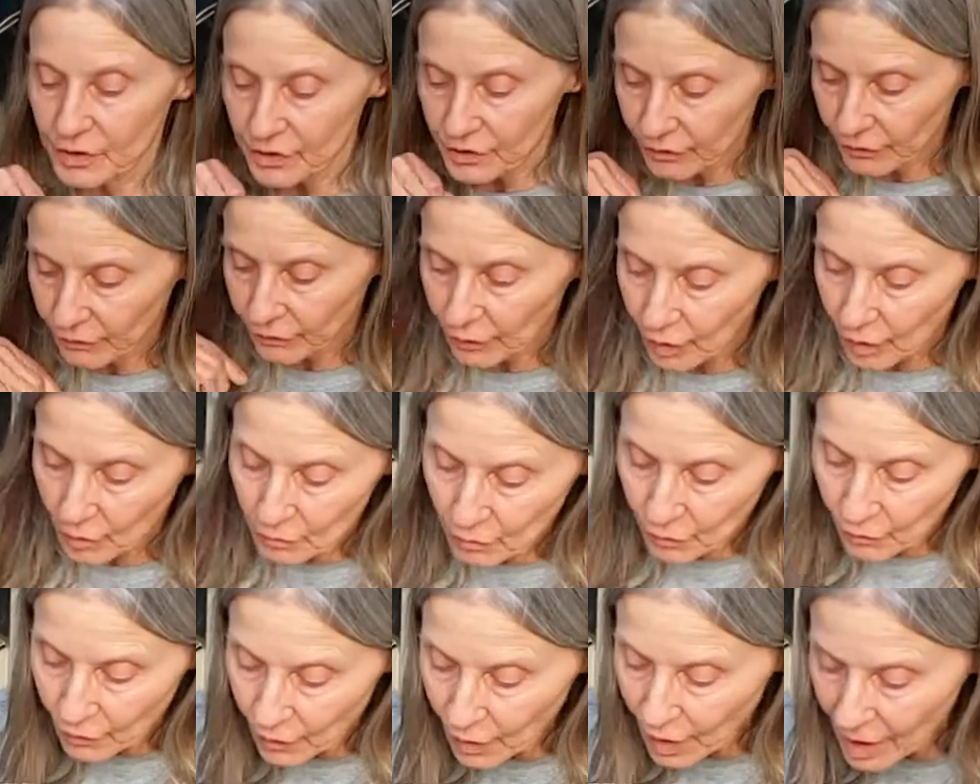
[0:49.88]
is our
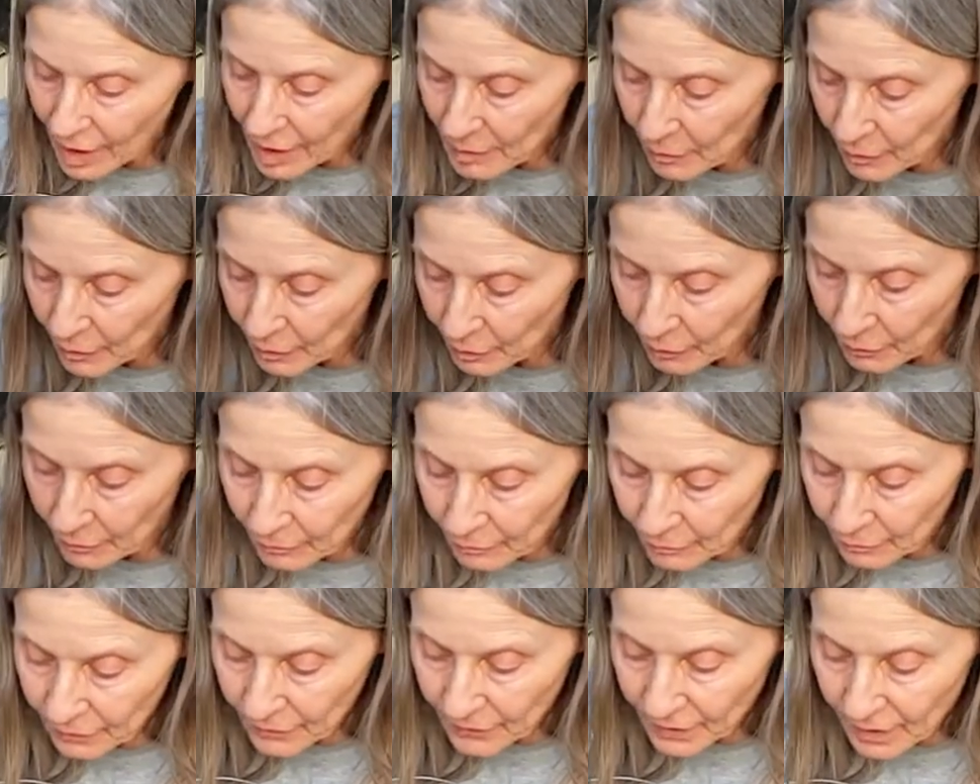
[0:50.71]
primer.
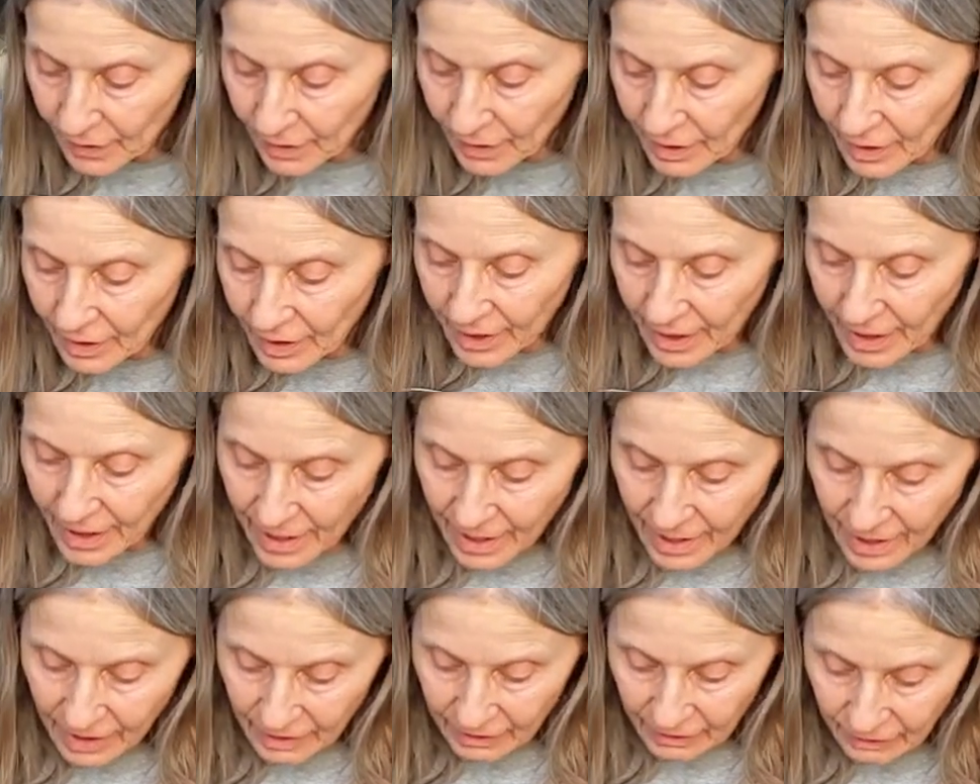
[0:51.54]

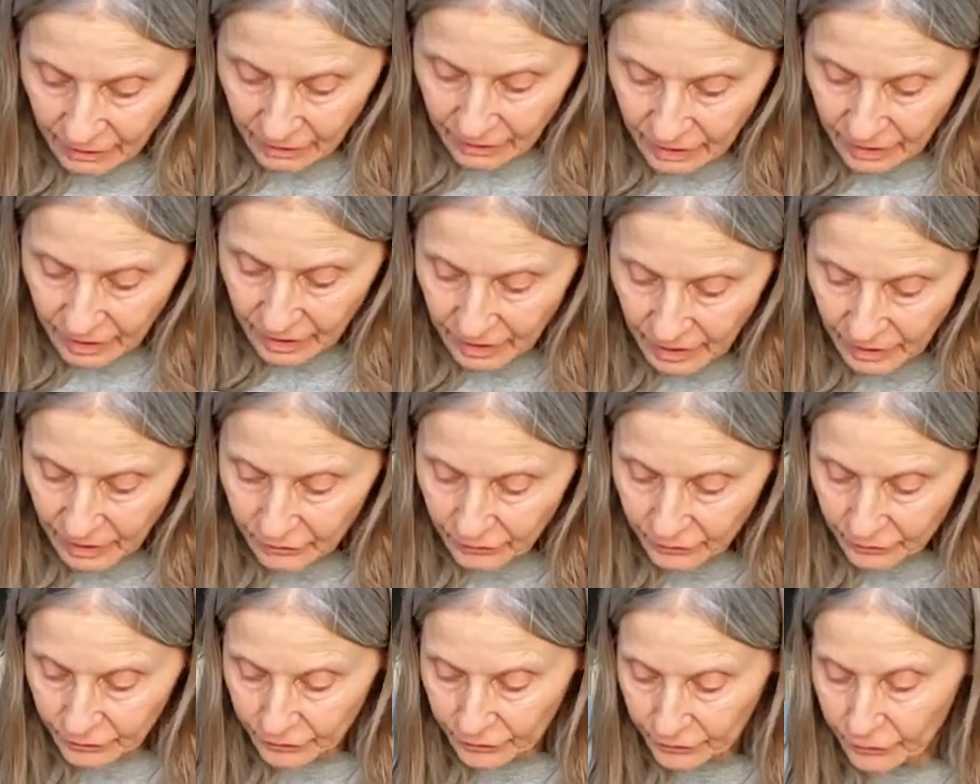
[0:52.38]
And
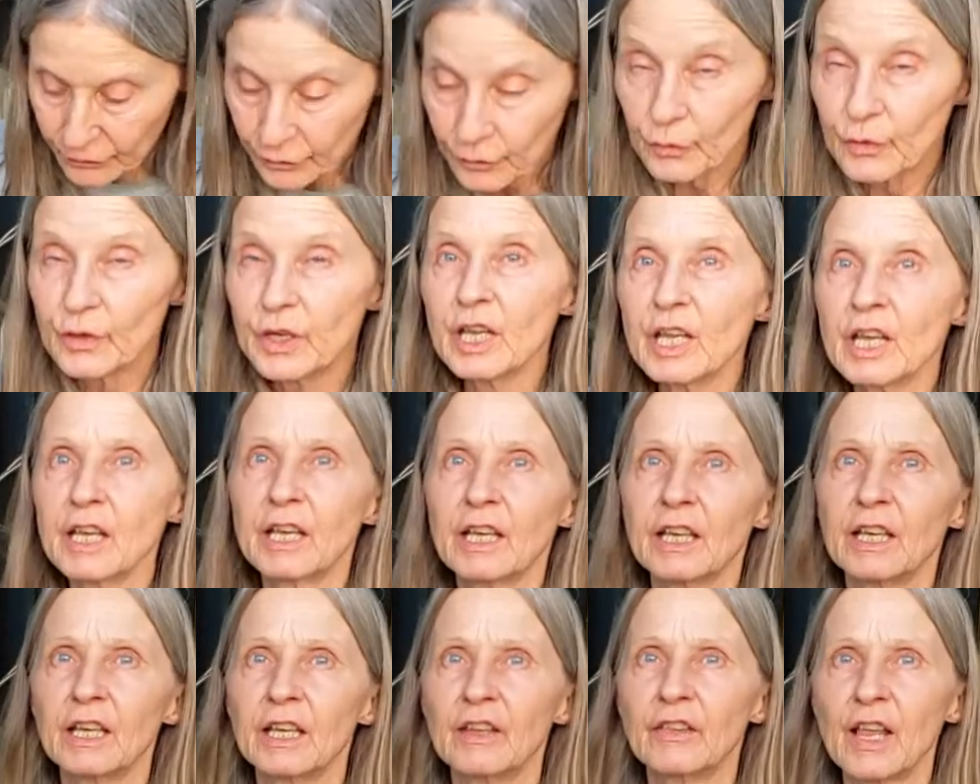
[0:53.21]
it's unique
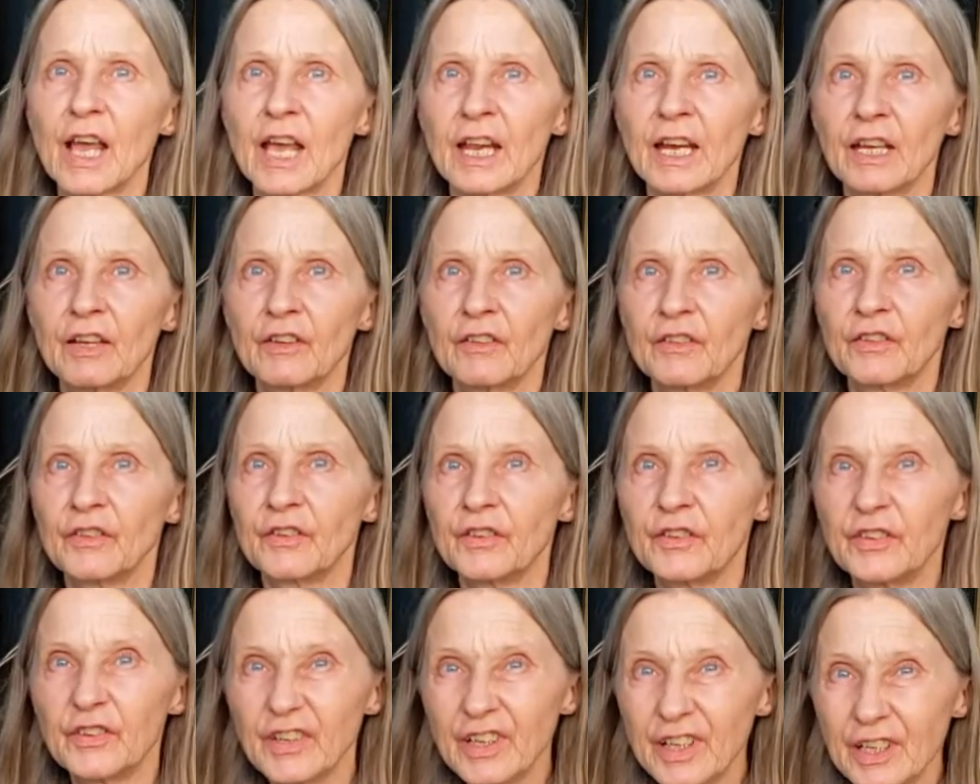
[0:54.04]
in that it
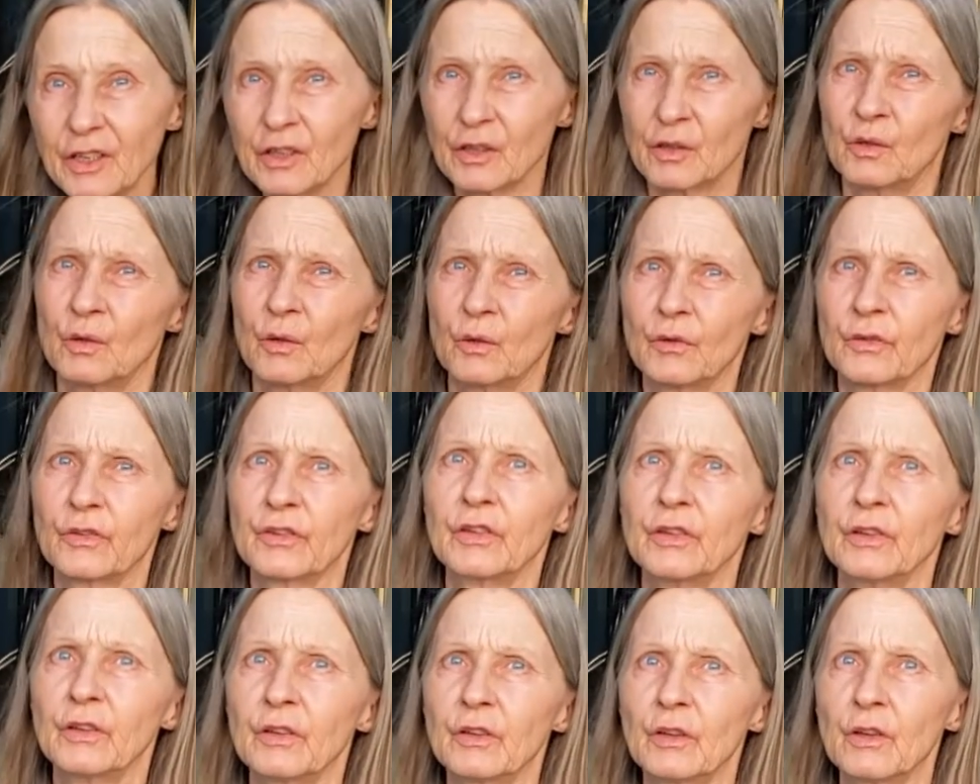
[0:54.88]
seals
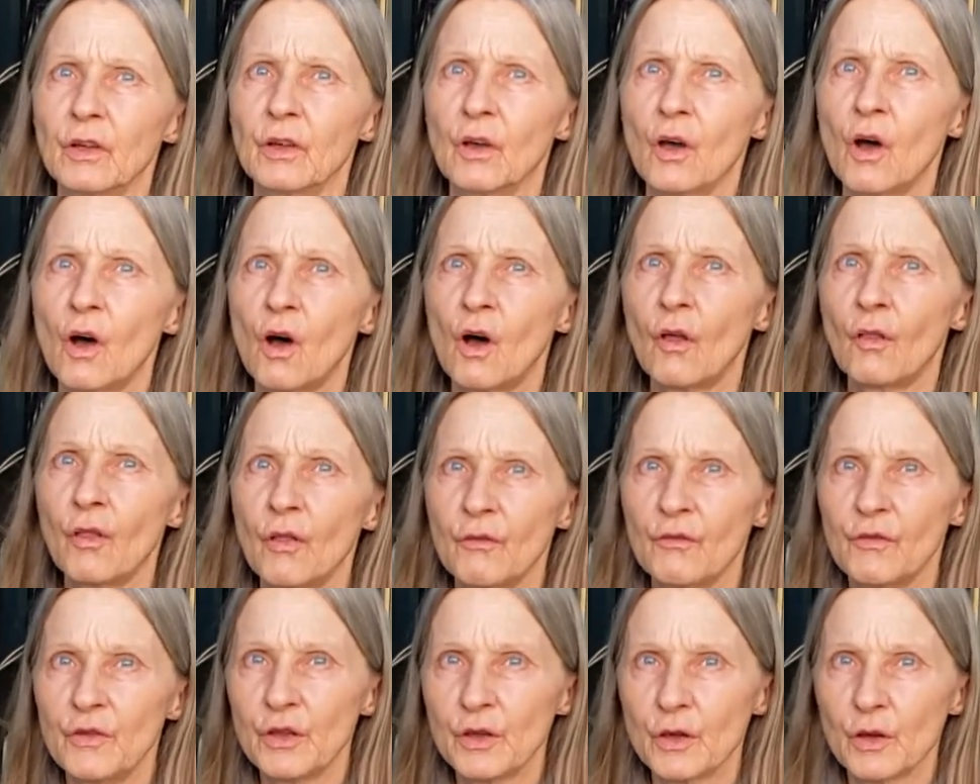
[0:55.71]
all the
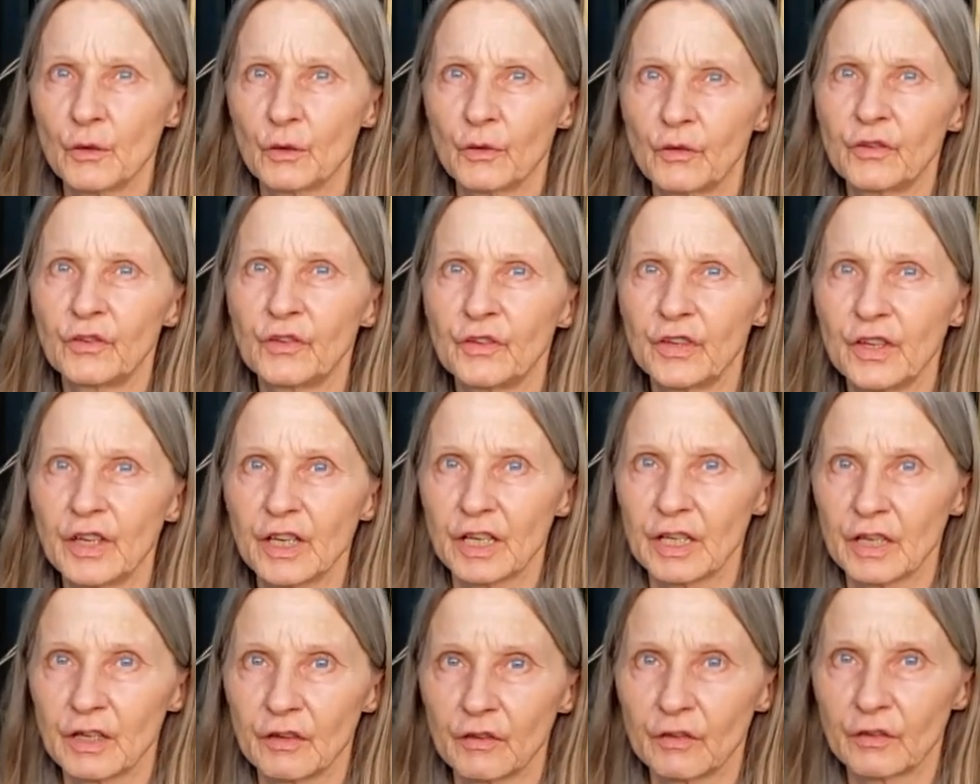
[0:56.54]

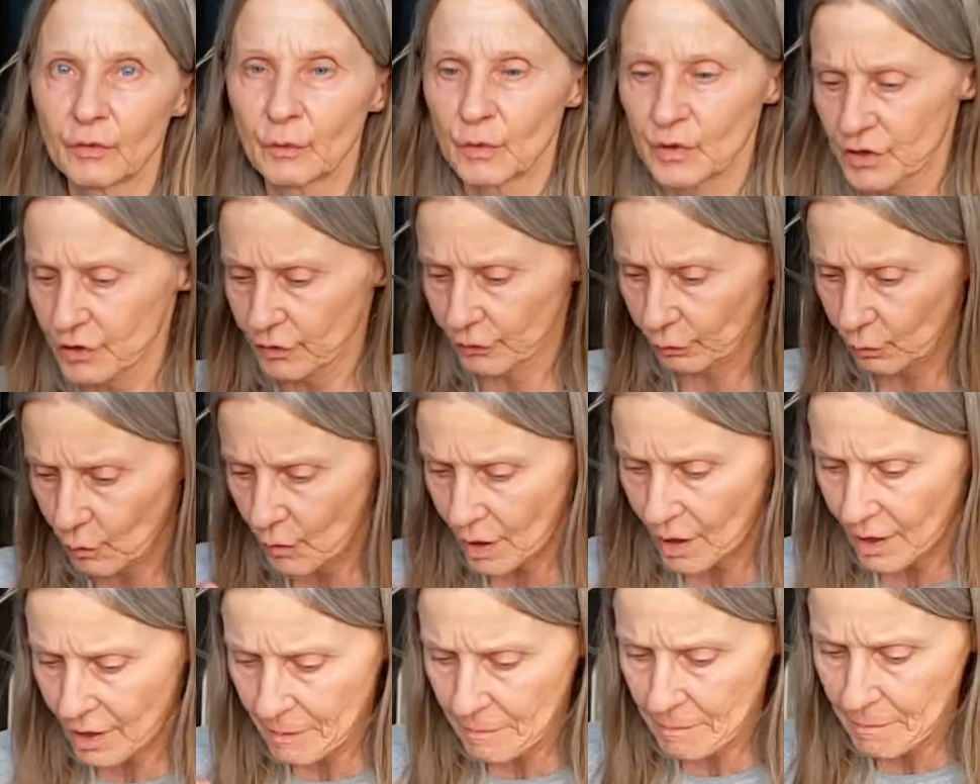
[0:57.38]
VOCs, which is
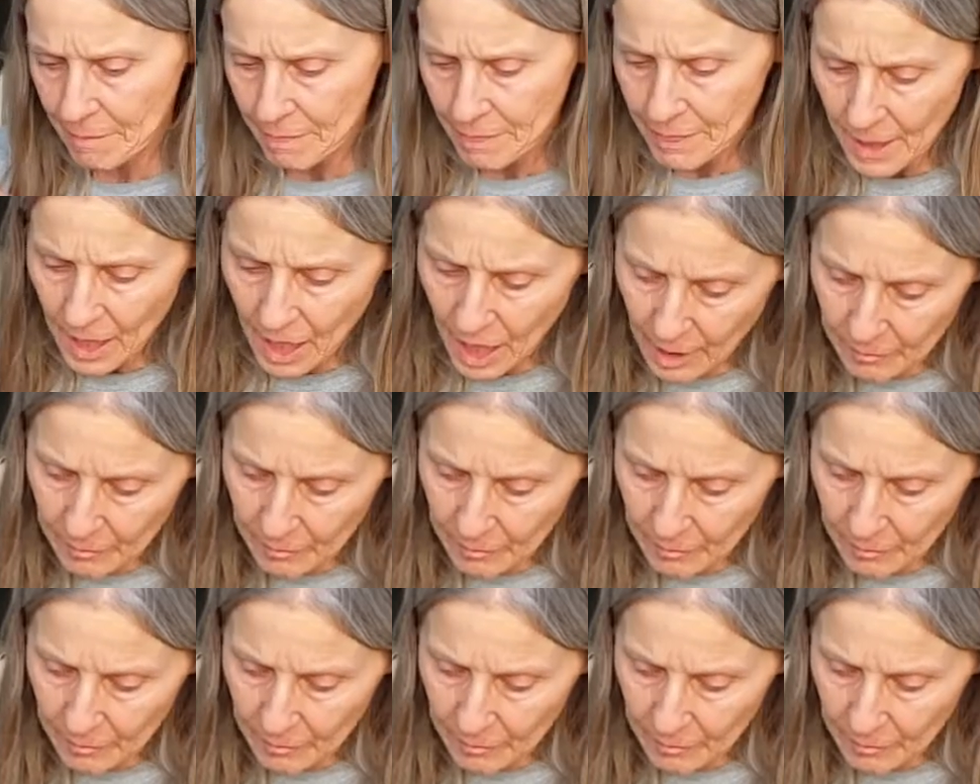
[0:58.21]
why I